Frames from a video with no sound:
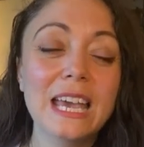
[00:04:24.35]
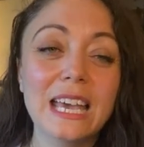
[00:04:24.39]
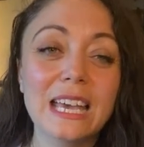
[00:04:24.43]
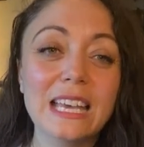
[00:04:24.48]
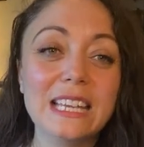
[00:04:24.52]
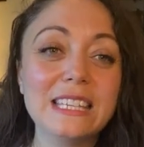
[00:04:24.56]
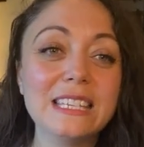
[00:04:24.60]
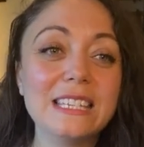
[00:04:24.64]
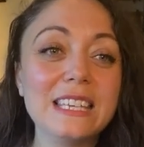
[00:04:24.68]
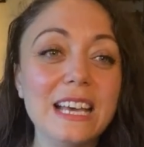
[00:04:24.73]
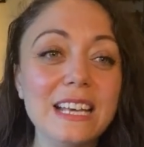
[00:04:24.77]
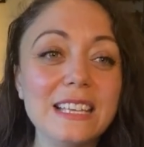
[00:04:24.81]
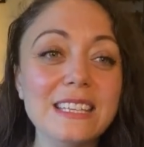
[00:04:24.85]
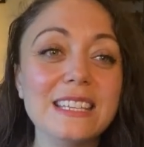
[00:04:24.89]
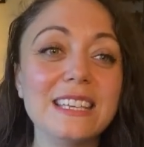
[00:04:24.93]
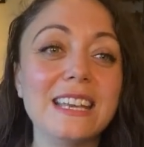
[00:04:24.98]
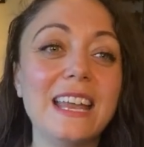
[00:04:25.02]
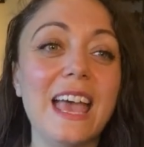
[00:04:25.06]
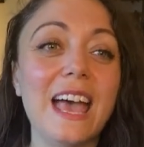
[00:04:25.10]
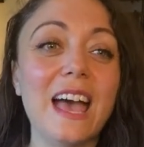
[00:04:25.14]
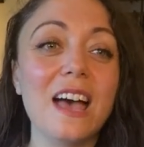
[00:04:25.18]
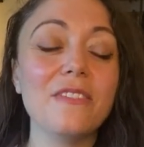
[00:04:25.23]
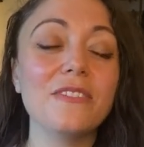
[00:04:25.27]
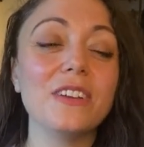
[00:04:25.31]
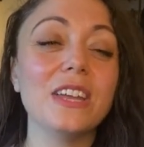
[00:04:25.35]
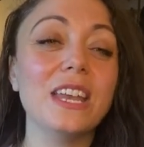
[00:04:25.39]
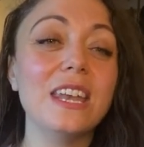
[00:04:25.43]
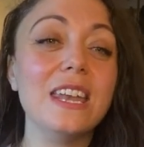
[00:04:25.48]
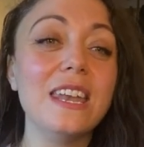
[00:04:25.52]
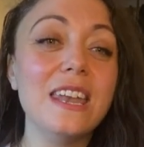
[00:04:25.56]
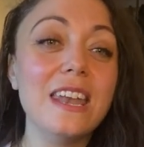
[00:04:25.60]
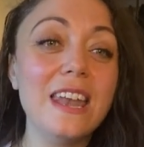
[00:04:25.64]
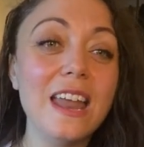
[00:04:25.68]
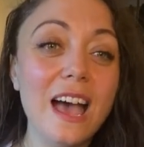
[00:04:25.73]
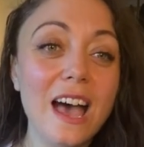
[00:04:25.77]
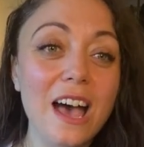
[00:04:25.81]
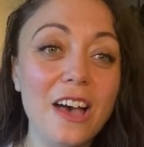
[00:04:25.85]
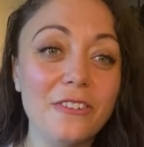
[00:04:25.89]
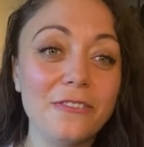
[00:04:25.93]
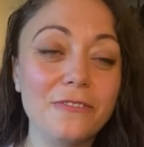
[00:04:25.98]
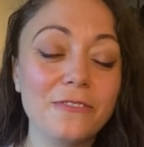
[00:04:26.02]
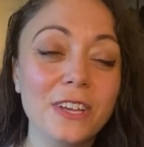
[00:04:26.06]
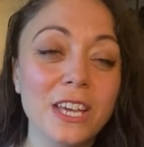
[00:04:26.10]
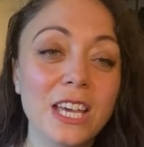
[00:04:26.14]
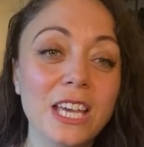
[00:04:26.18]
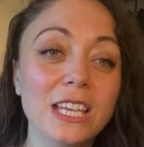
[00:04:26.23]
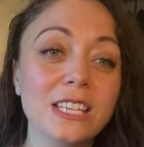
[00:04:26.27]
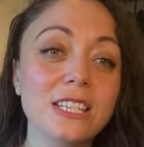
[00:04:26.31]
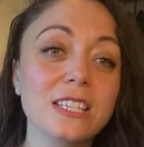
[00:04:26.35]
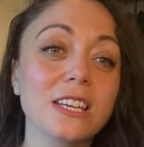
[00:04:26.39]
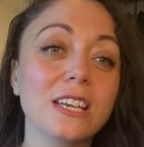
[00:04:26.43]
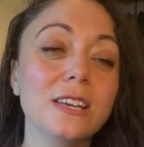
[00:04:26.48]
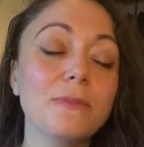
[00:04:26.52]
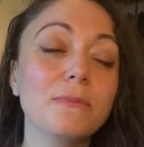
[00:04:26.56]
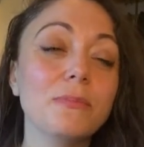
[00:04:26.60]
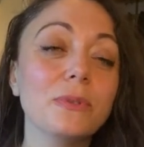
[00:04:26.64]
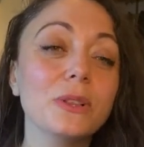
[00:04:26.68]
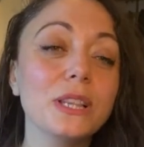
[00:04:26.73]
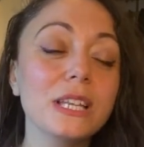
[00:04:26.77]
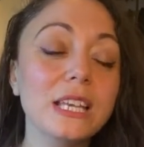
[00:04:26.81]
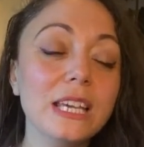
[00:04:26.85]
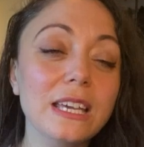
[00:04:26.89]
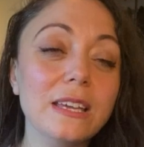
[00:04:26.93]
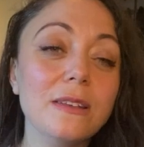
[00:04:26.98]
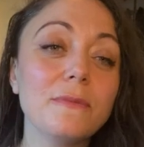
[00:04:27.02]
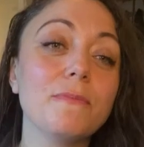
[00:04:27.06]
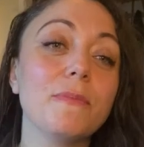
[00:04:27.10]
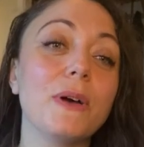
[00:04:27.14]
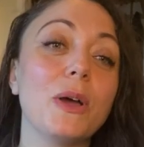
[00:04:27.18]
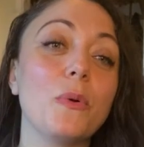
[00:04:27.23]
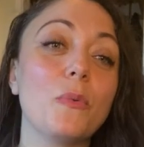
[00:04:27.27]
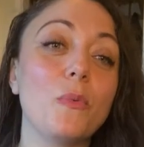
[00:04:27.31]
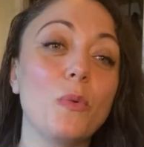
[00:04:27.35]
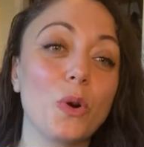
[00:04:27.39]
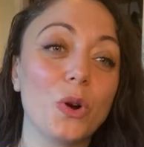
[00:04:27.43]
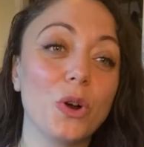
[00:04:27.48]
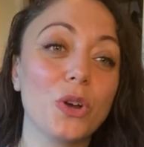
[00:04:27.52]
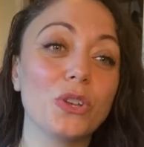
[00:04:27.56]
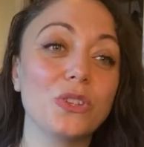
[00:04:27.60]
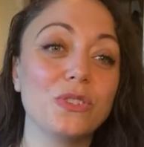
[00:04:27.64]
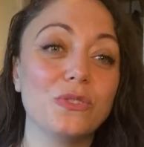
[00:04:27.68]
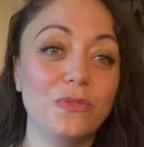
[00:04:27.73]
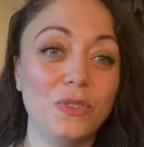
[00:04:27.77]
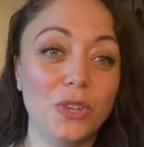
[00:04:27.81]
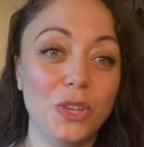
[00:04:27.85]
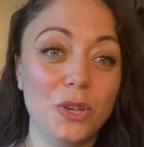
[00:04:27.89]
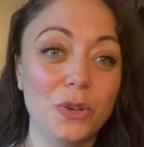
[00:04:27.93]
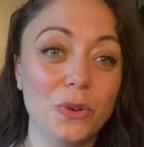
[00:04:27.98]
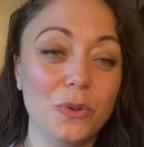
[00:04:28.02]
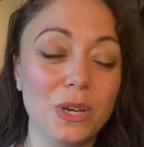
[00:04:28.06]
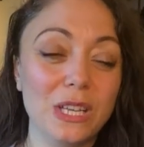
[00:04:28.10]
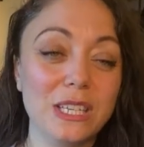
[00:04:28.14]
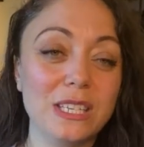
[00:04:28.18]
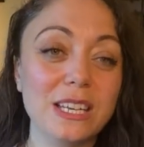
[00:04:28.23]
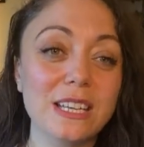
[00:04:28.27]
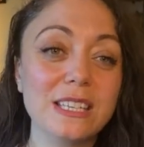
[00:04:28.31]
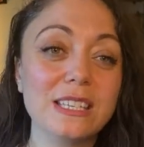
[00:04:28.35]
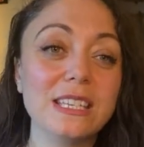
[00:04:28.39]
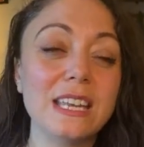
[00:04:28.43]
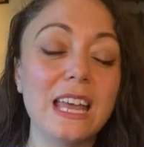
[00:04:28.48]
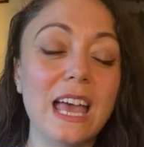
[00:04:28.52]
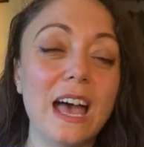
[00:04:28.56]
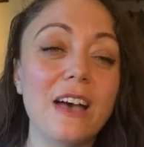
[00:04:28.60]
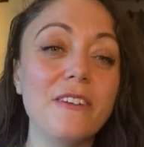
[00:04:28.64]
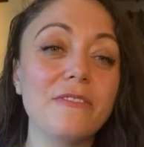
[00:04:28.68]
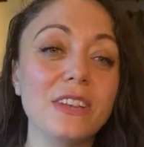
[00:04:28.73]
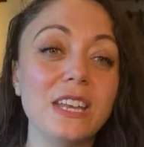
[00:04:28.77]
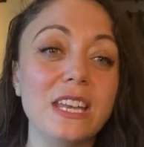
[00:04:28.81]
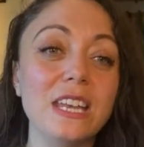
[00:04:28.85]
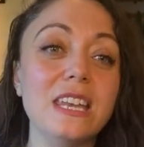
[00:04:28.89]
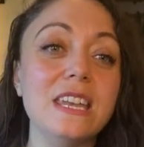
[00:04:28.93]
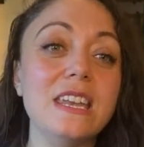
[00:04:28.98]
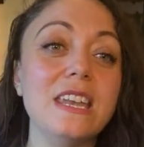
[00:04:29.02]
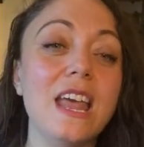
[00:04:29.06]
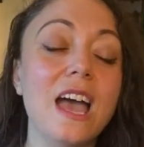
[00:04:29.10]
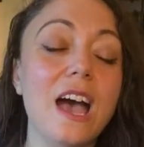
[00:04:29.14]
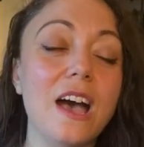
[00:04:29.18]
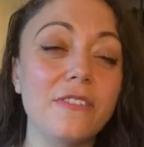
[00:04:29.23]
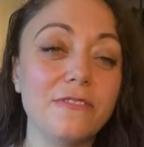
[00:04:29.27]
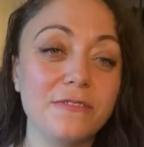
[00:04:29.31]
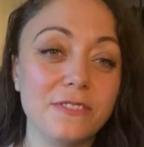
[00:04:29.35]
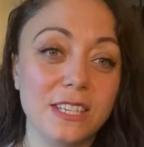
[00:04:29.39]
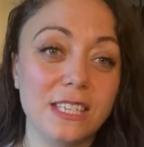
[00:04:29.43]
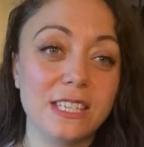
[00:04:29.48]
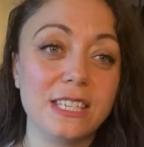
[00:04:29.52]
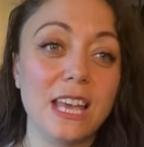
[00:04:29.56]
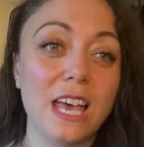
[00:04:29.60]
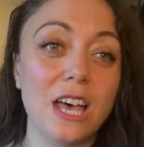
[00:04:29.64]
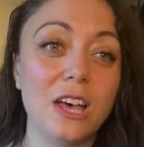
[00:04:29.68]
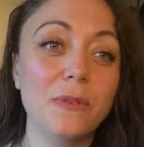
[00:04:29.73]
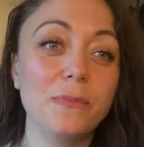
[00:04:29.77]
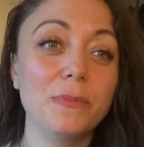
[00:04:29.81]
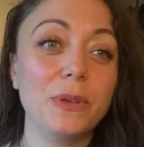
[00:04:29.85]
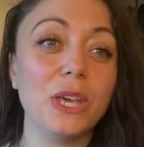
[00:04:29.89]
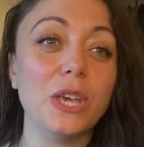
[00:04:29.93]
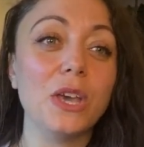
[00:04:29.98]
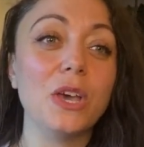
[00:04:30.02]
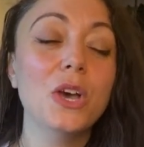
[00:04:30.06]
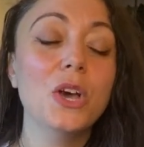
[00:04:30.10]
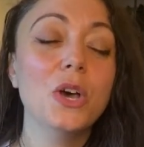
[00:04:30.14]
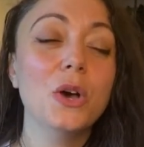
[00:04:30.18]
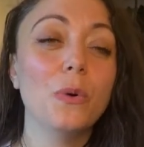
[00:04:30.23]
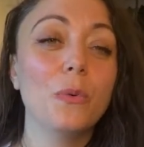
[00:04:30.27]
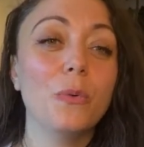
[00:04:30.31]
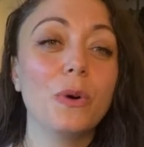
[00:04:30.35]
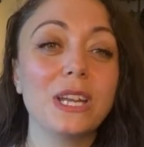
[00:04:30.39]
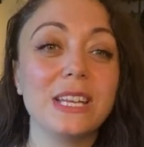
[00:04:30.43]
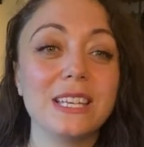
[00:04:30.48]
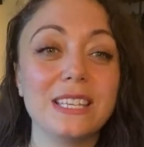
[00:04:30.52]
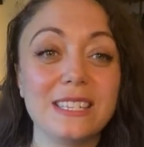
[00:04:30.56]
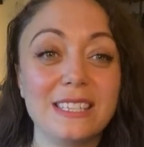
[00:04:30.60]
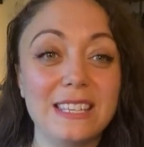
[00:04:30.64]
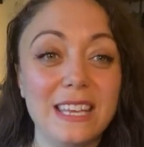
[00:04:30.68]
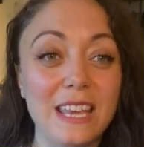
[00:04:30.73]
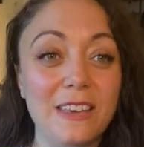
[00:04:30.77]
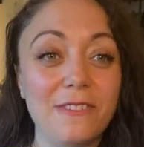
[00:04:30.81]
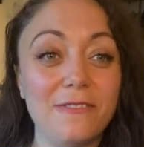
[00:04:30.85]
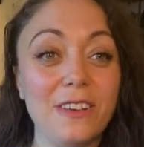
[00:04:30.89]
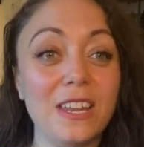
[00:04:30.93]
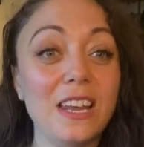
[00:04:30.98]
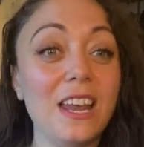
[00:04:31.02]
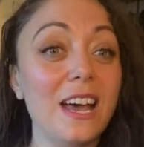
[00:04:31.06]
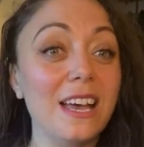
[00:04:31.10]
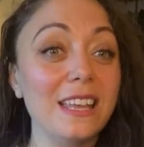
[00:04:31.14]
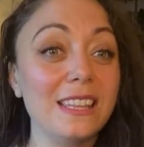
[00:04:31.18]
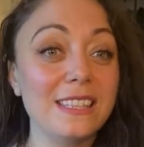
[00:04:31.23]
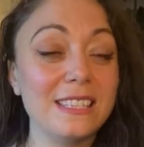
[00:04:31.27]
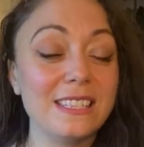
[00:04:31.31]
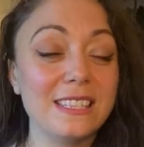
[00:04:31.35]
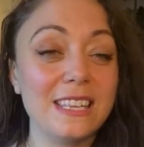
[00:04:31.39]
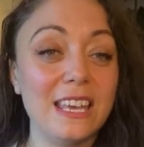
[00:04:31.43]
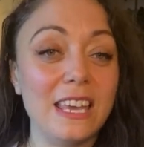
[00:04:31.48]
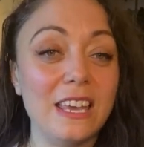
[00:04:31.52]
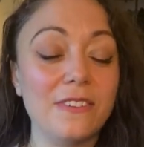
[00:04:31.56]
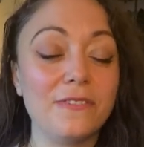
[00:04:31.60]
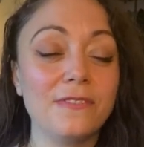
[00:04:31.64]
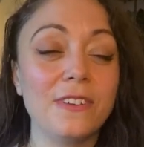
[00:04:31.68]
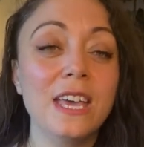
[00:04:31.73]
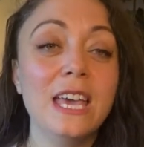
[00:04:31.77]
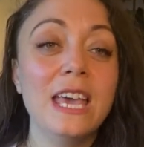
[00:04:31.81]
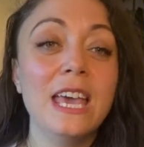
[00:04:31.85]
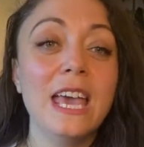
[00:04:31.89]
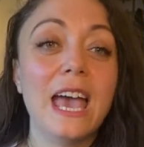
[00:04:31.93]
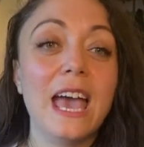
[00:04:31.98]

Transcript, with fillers: It doesn't have enough to complete my worldview, it doesn't have enough to tell me what is safe and unsafe.